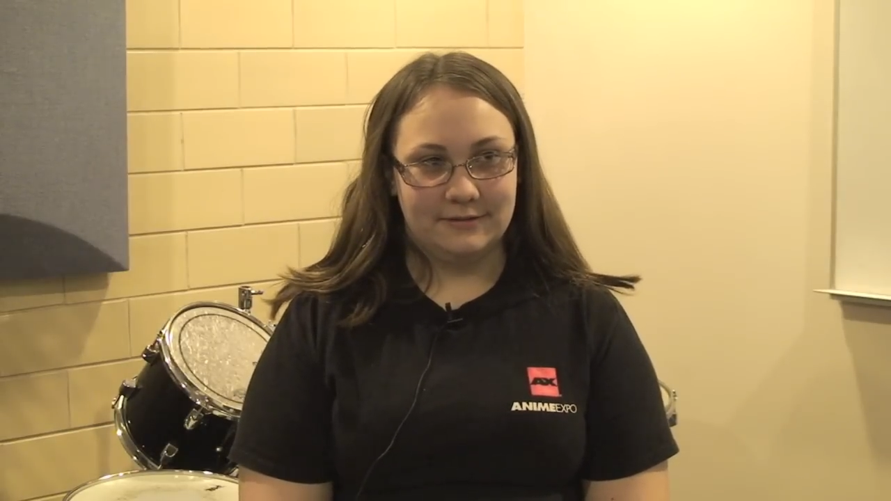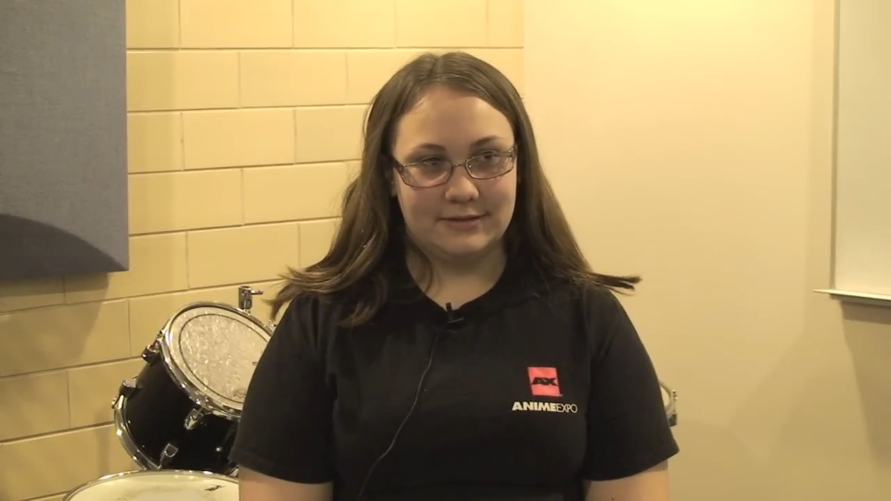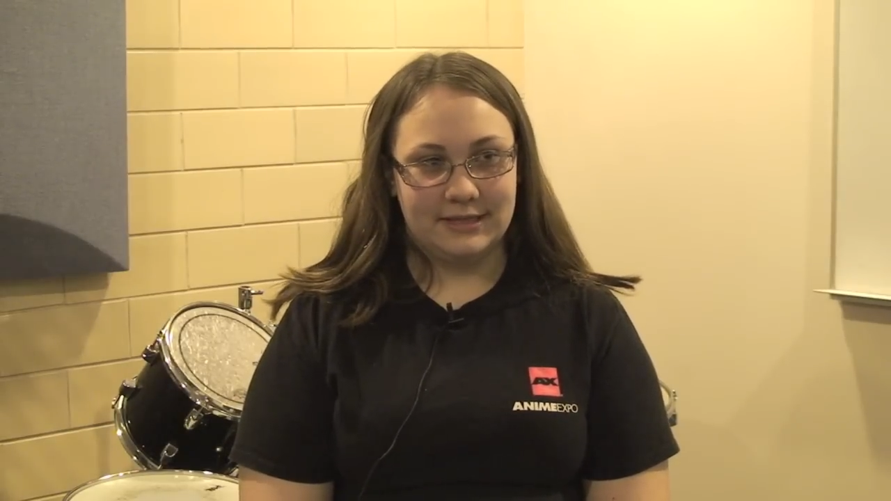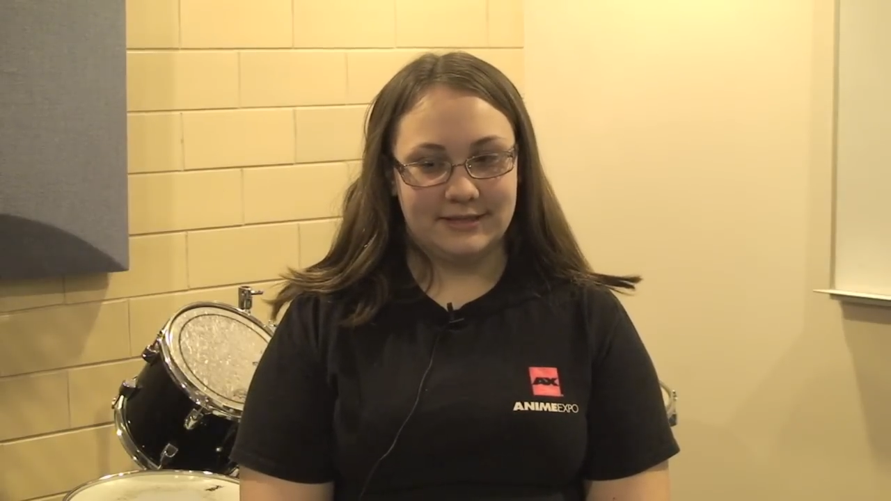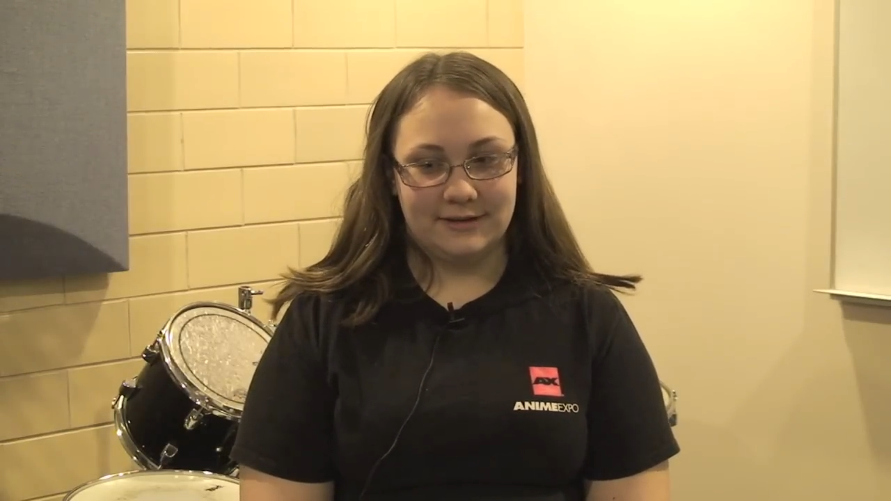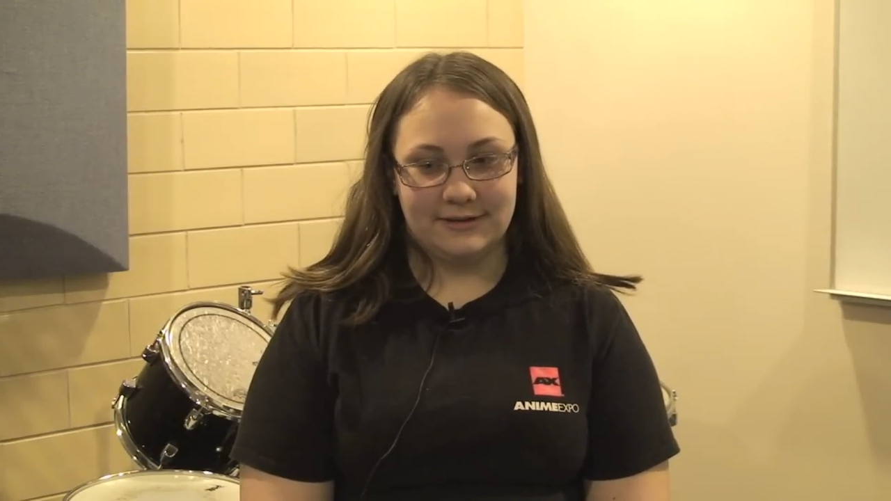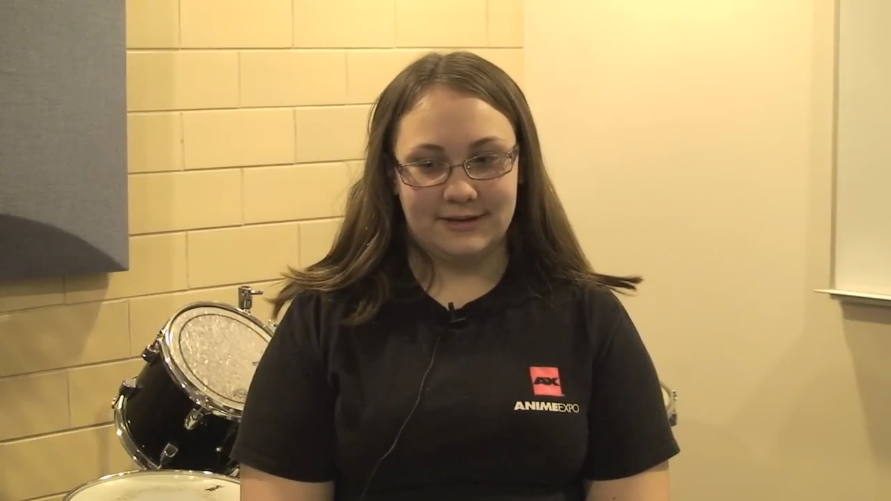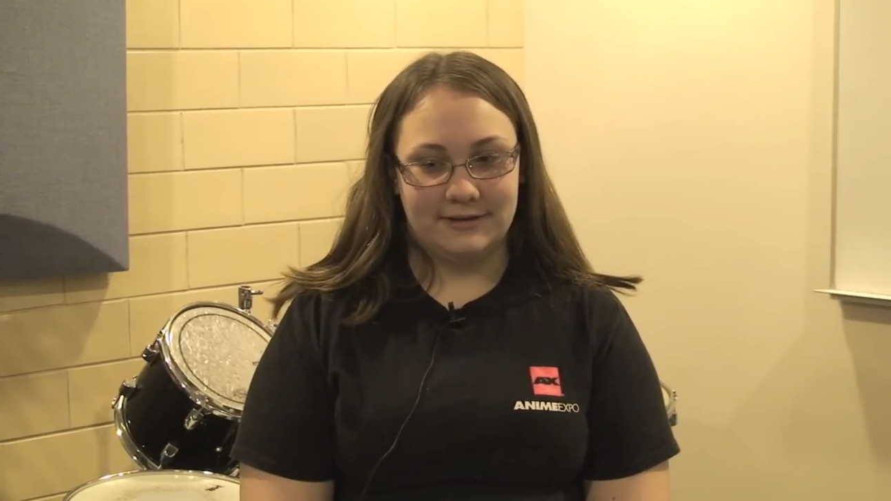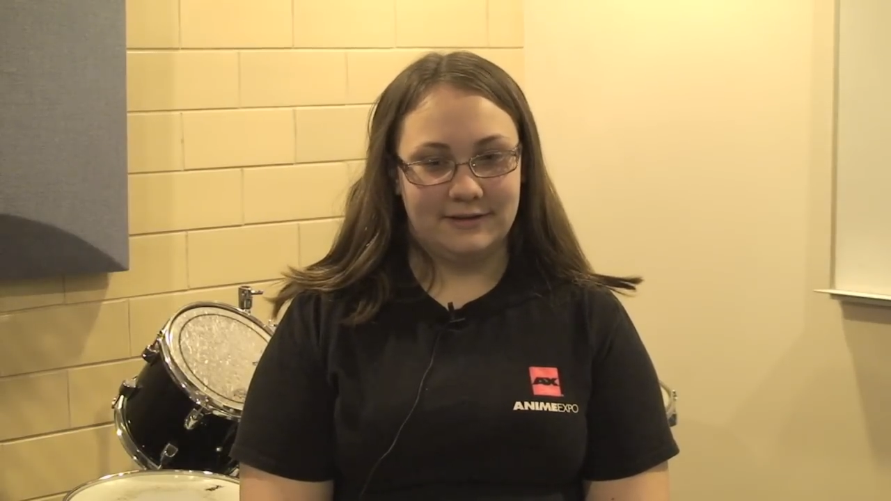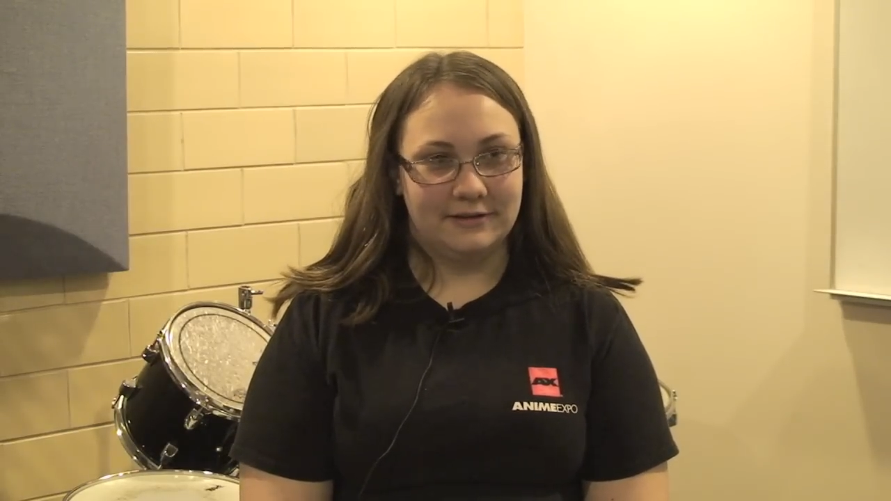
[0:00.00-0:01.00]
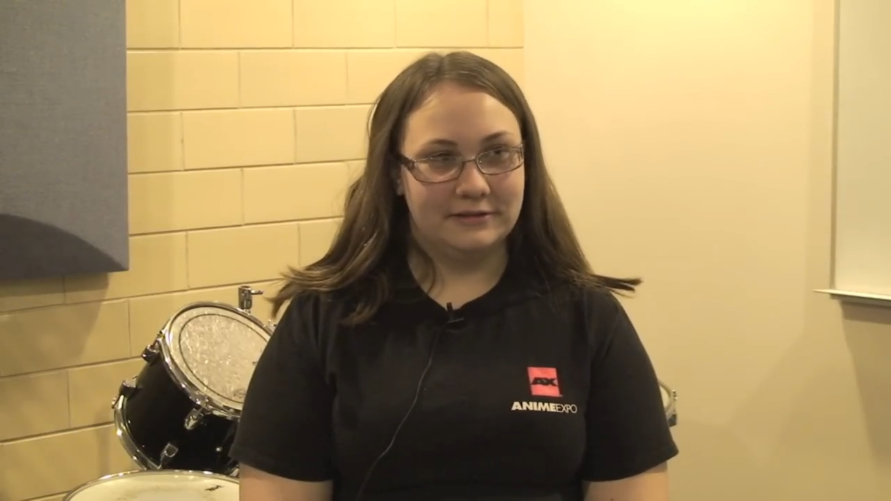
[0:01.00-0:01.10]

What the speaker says: was easier to